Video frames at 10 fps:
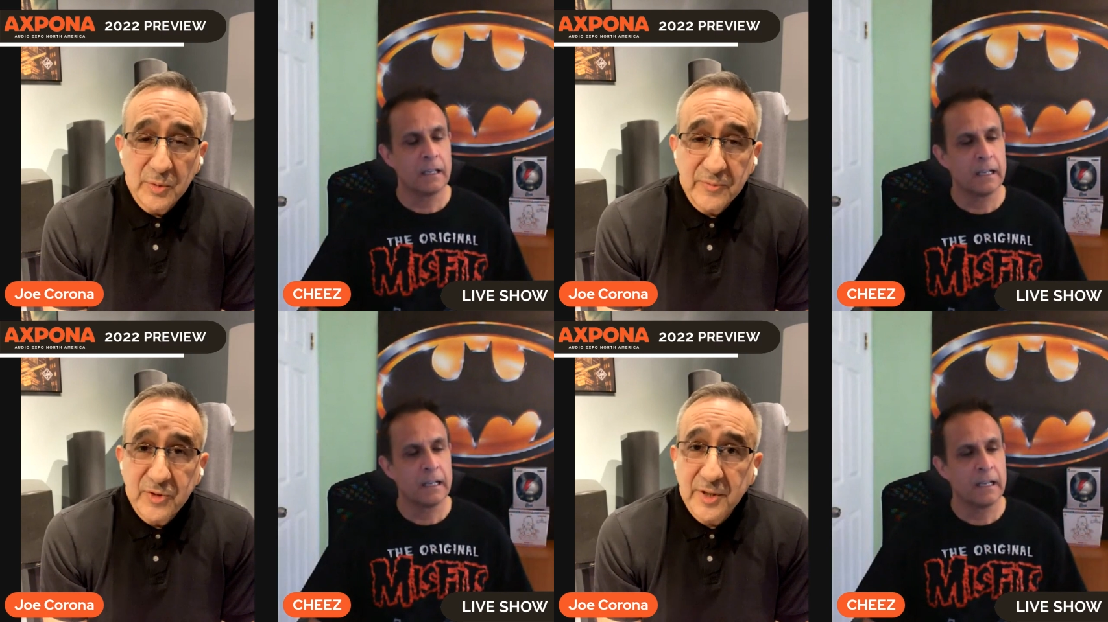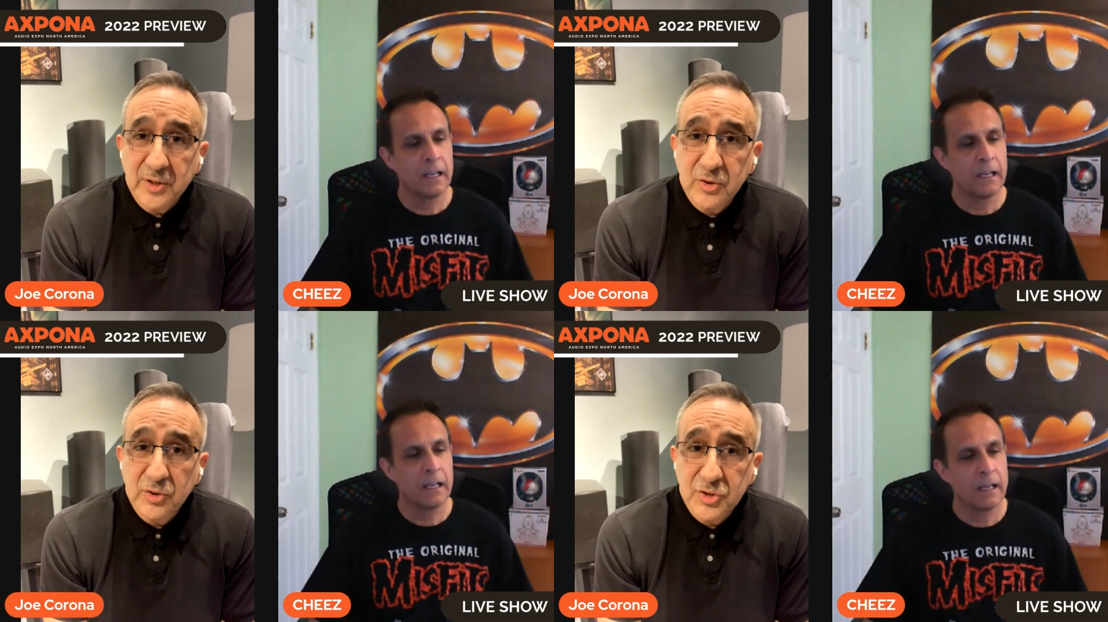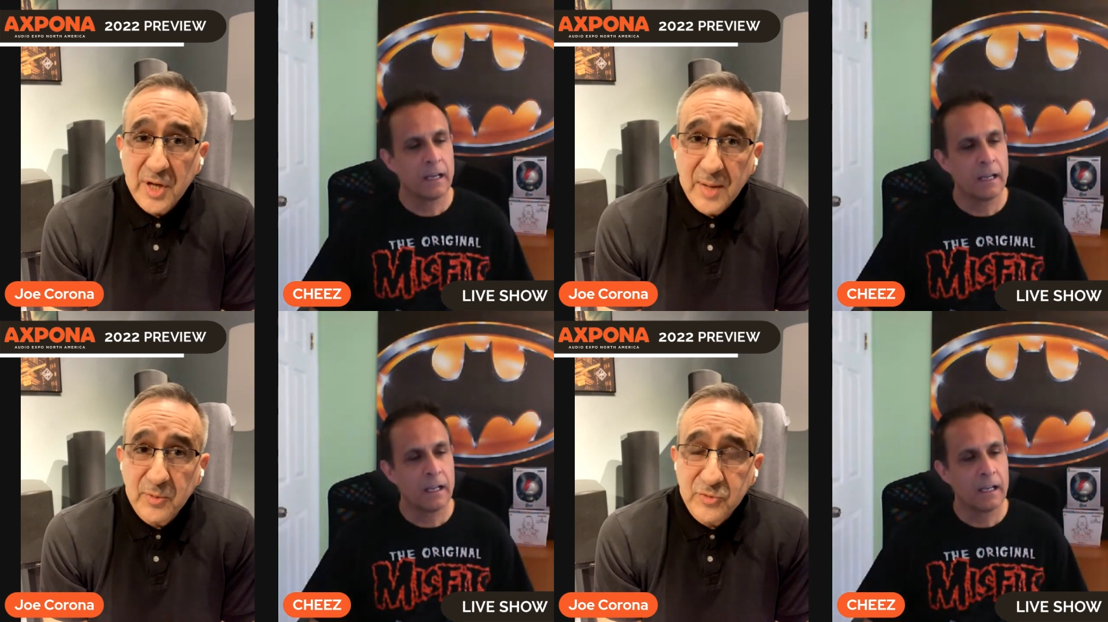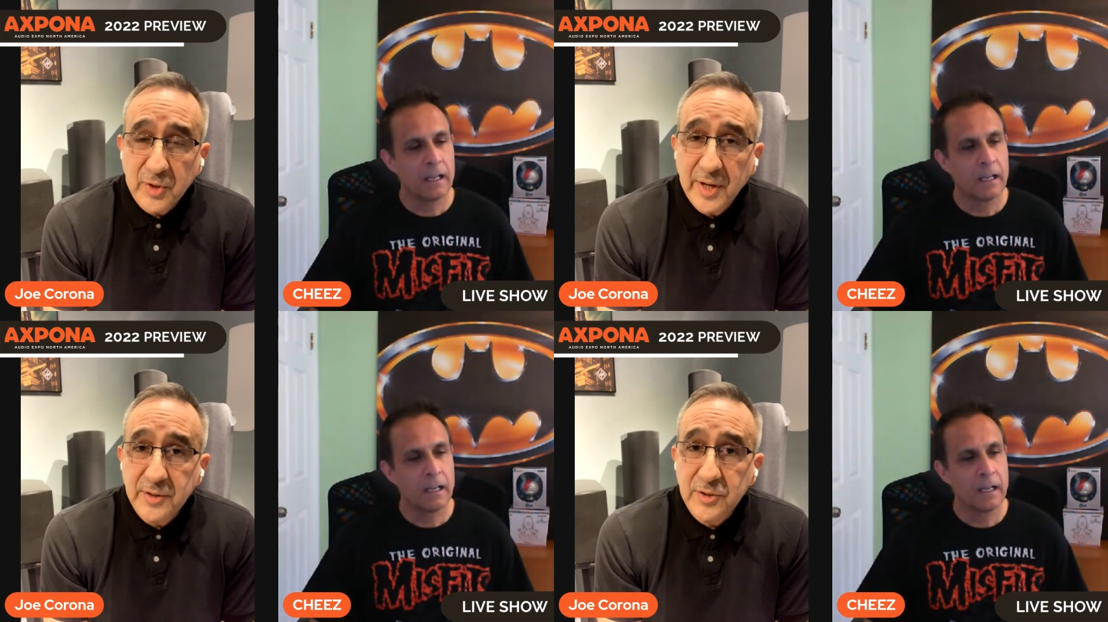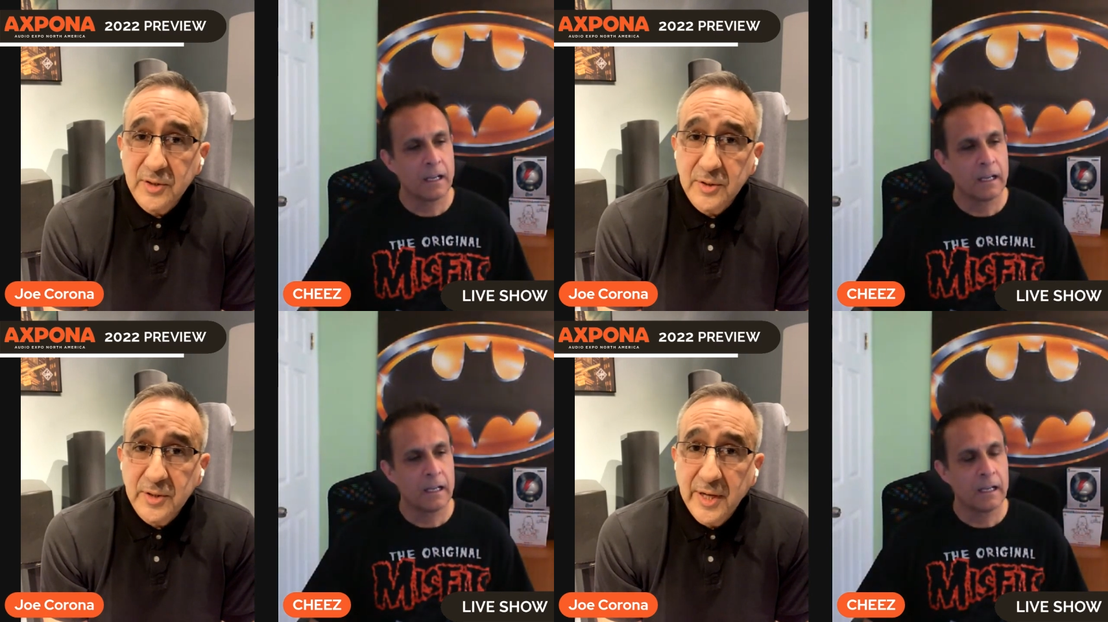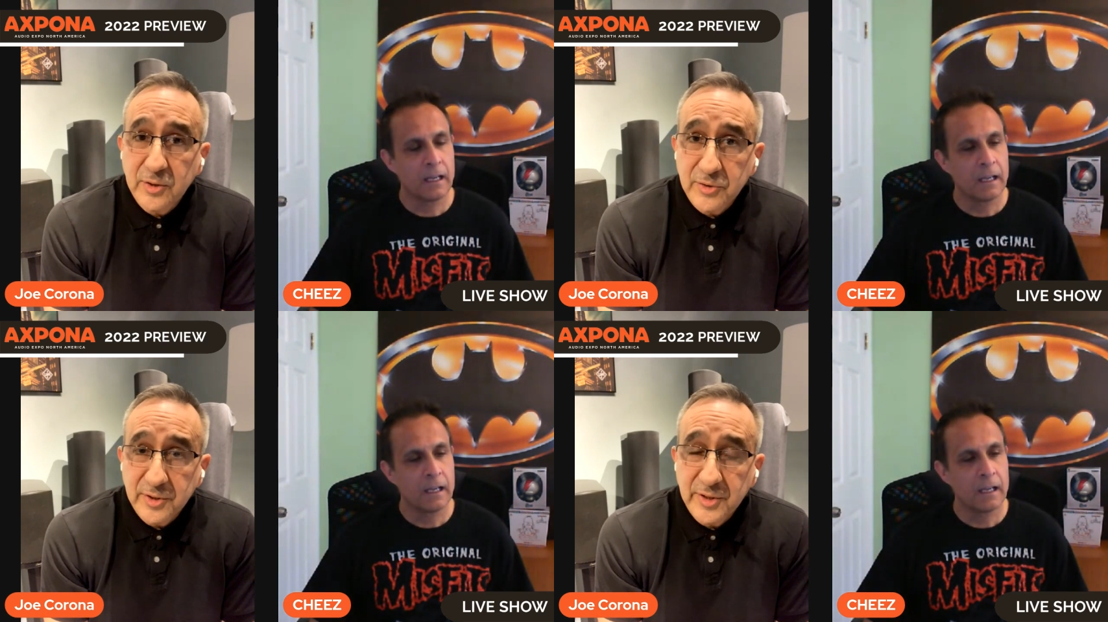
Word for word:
Speaker 1: we've done a good job of trying to cater to the